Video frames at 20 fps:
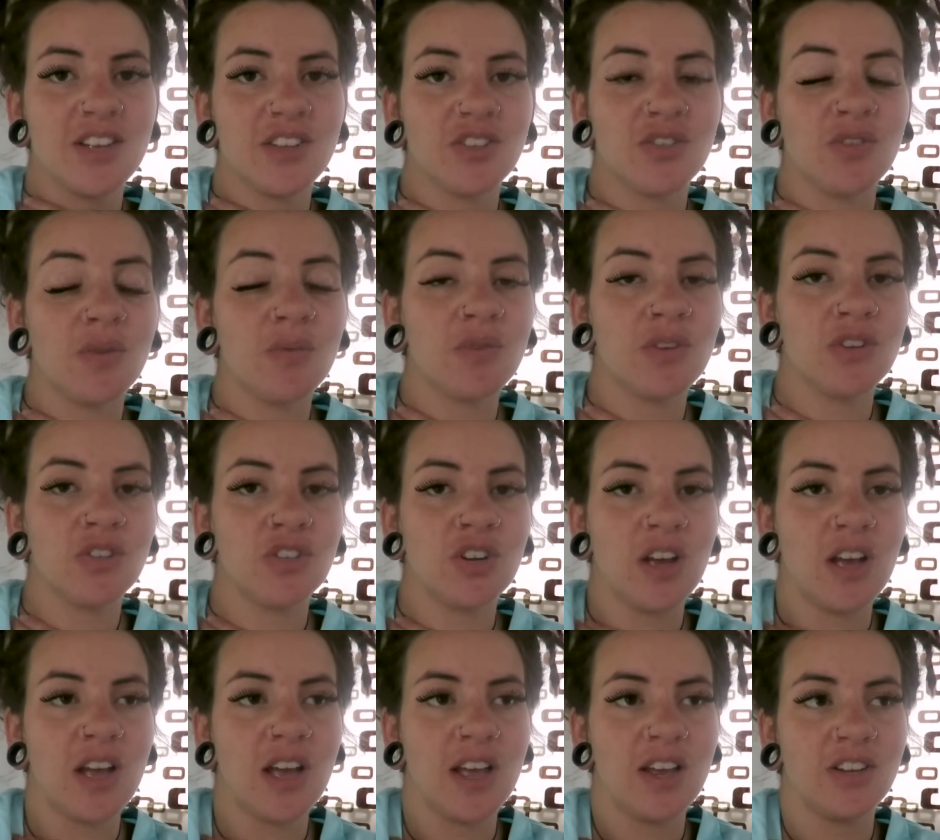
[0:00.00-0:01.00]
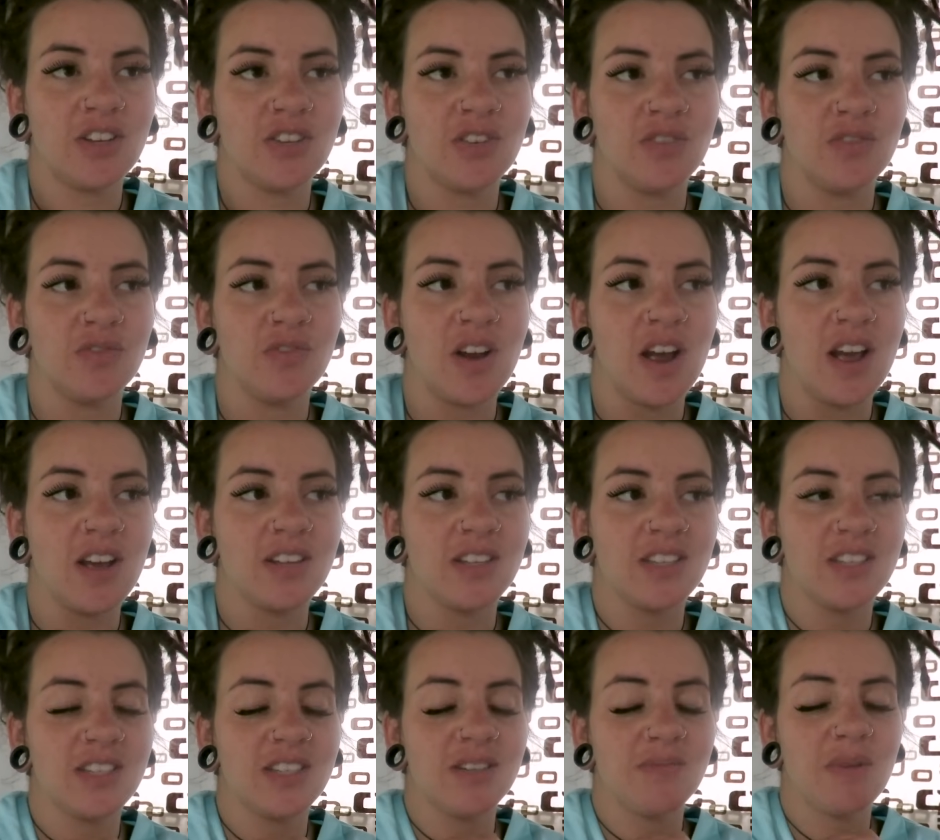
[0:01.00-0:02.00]
So I'm going to try to
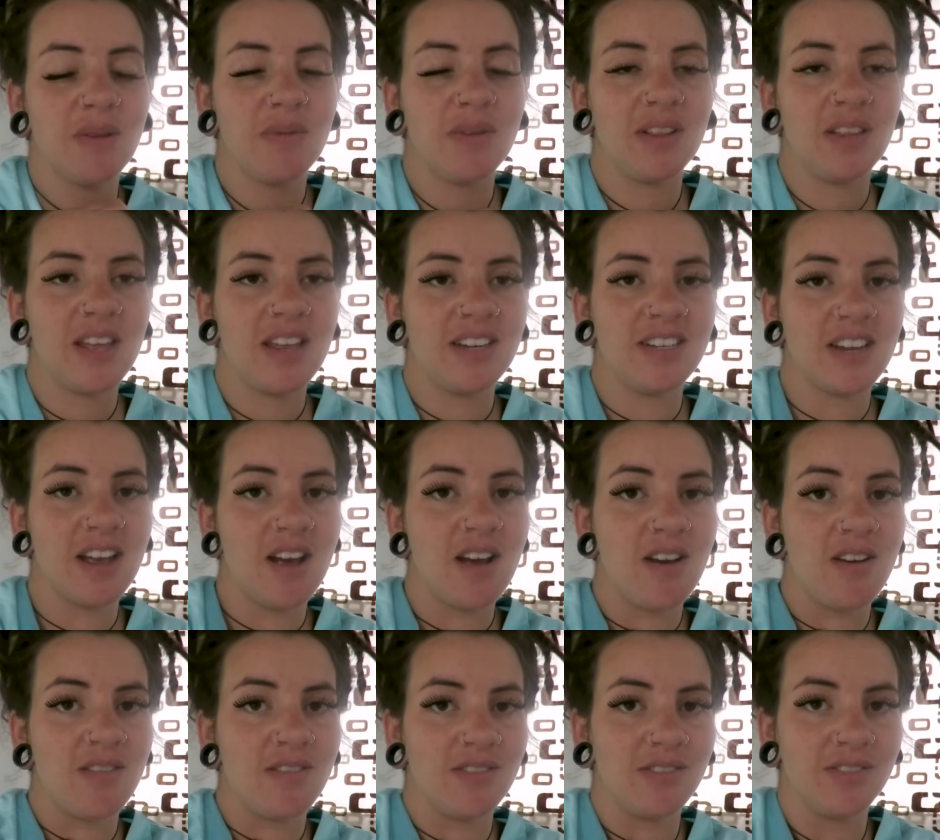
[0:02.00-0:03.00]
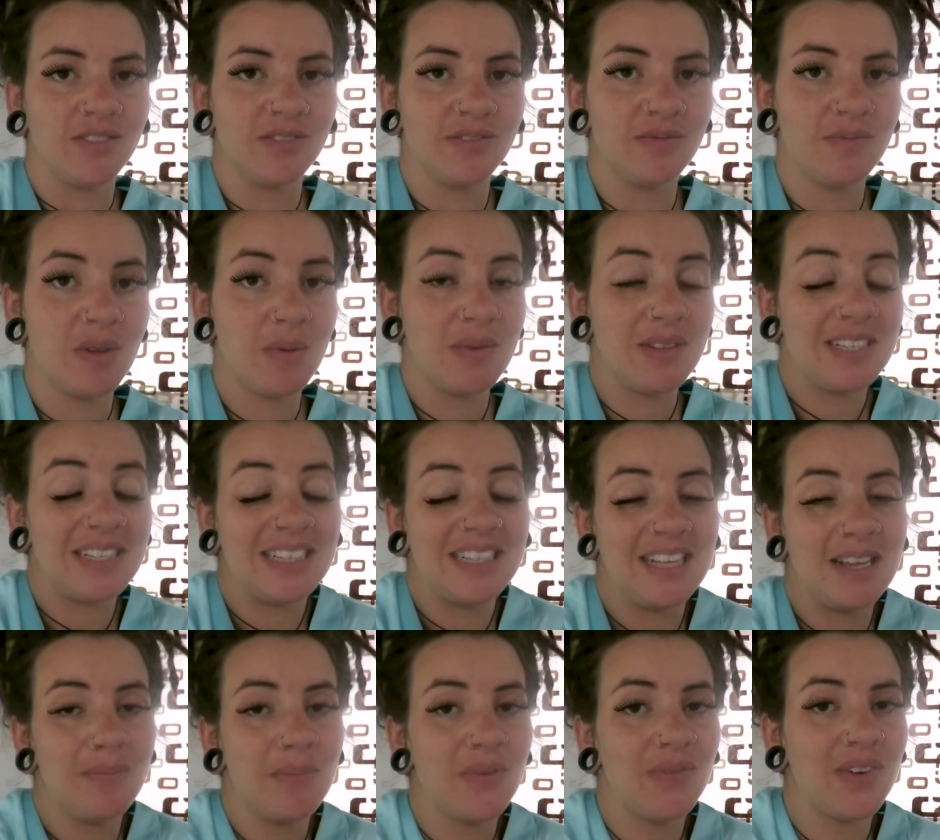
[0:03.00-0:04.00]
rest, maybe lay down, maybe
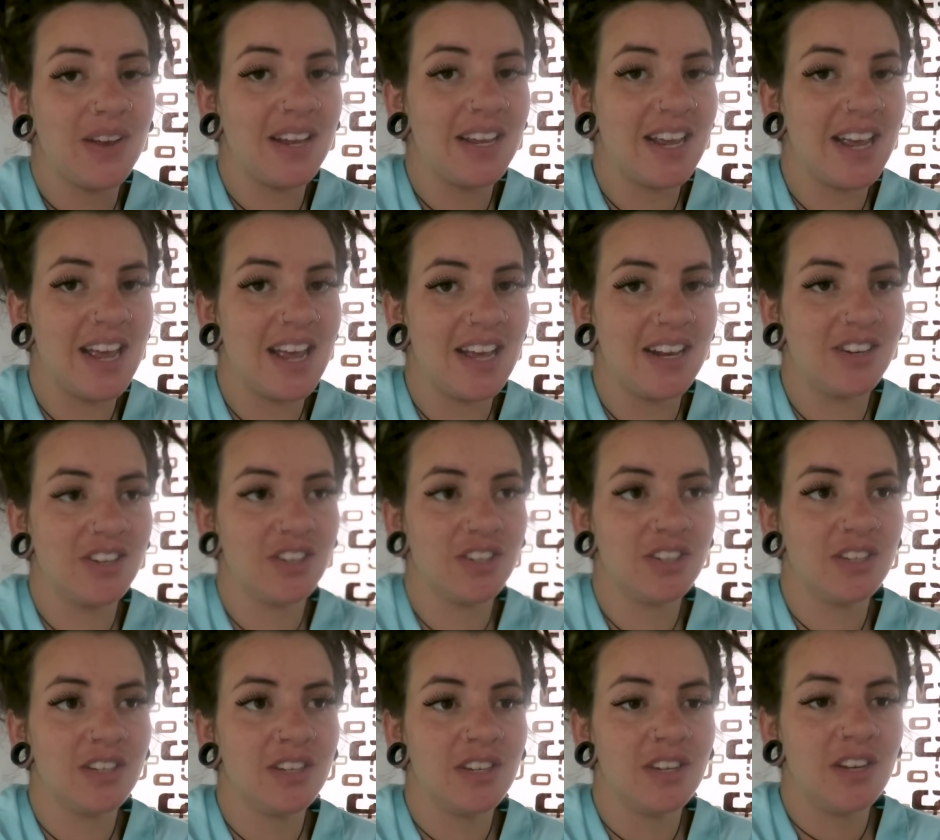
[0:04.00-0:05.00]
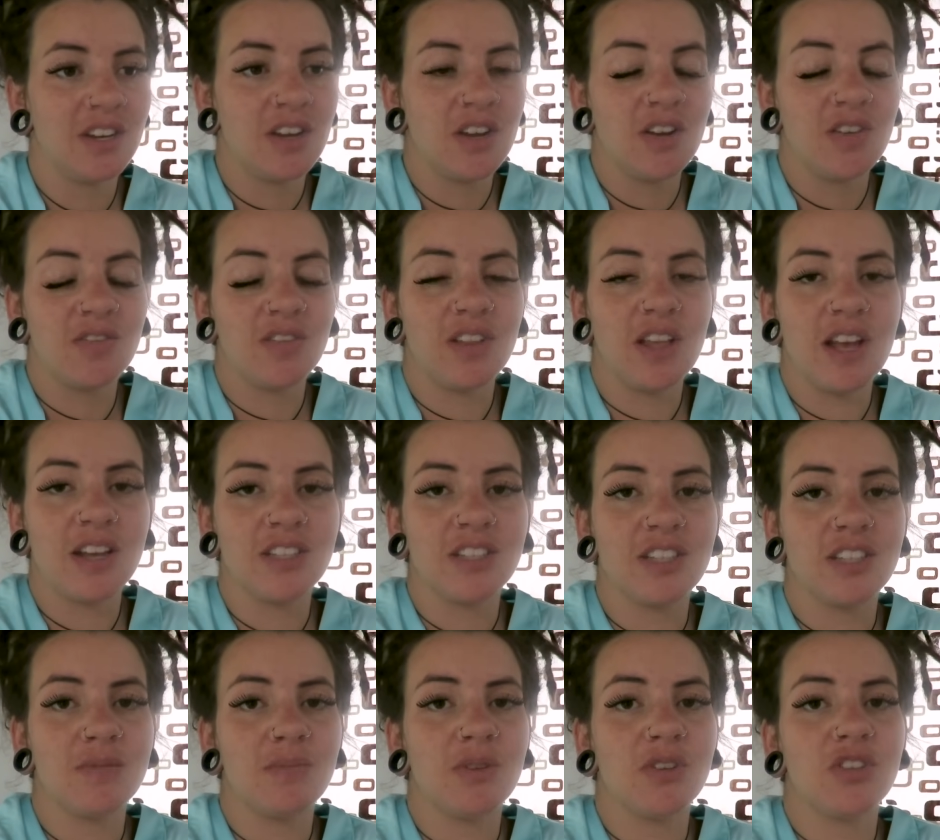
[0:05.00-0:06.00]
sleep if I can, just relax
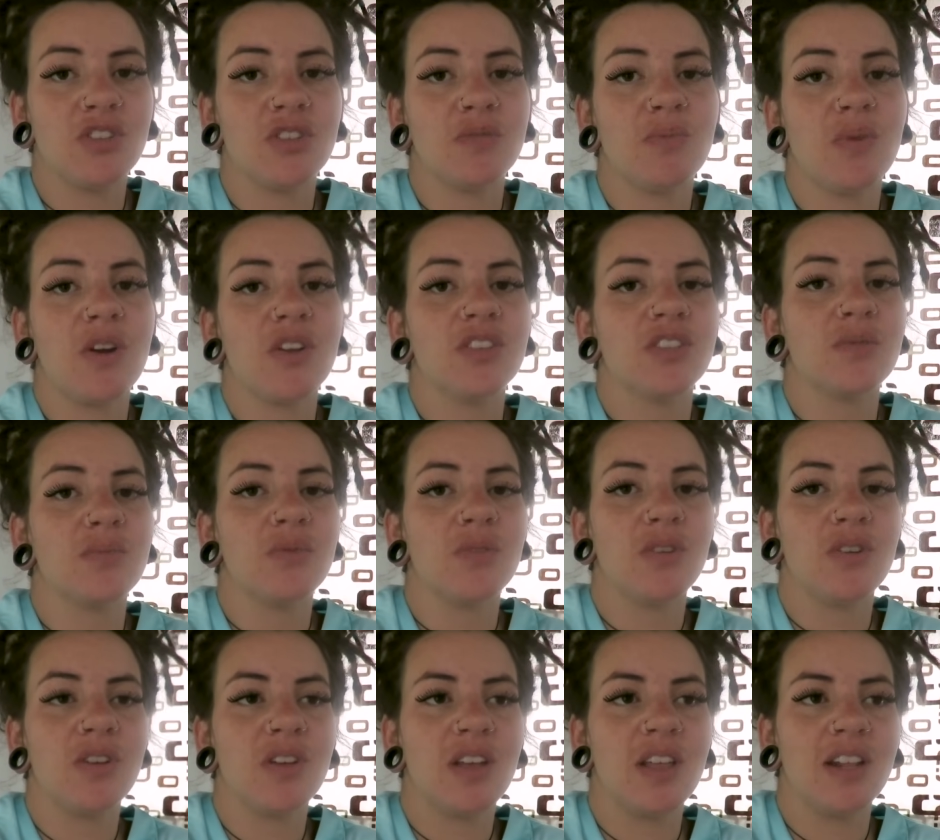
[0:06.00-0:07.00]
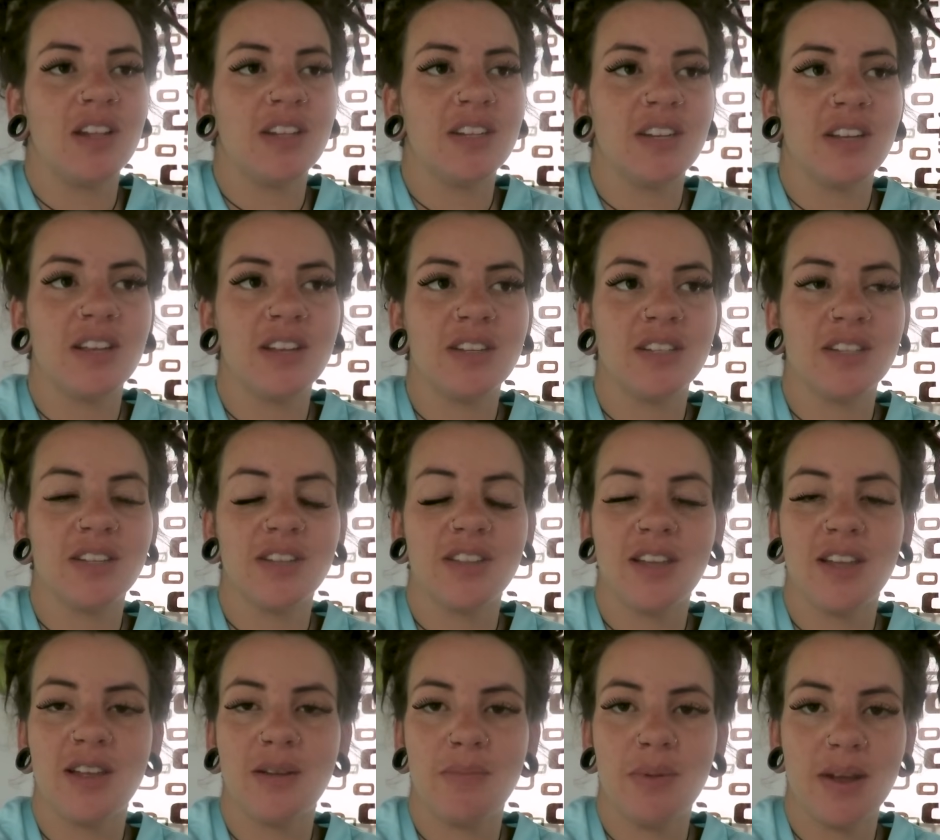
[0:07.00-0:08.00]
as much as possible until
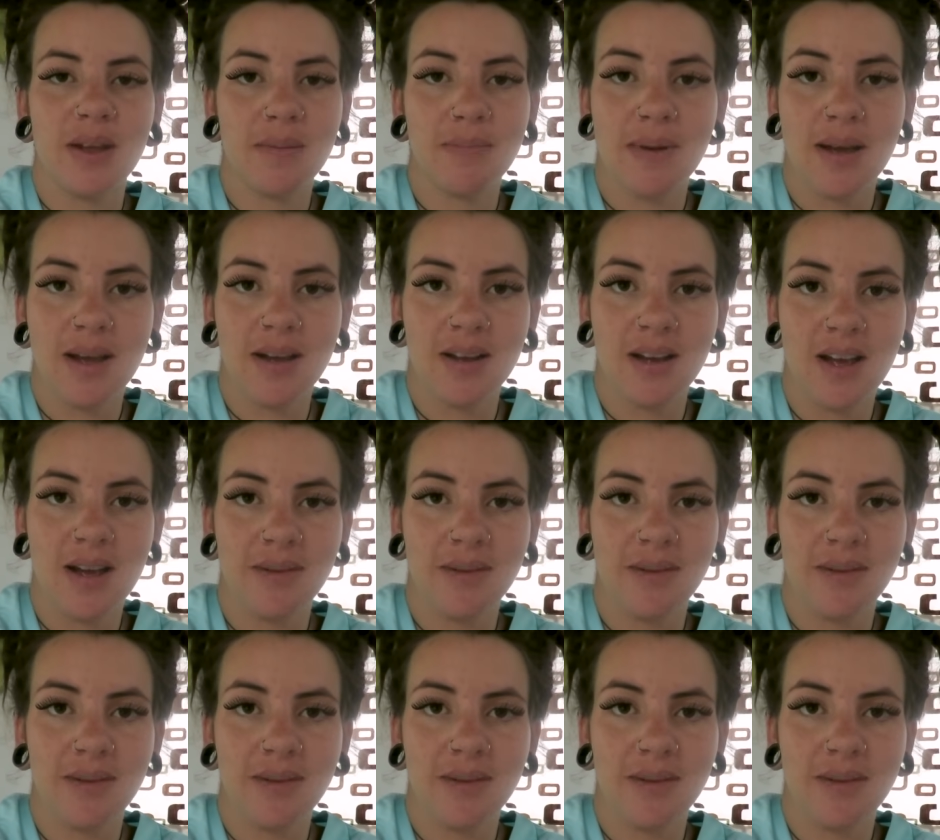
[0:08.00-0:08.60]
they pick back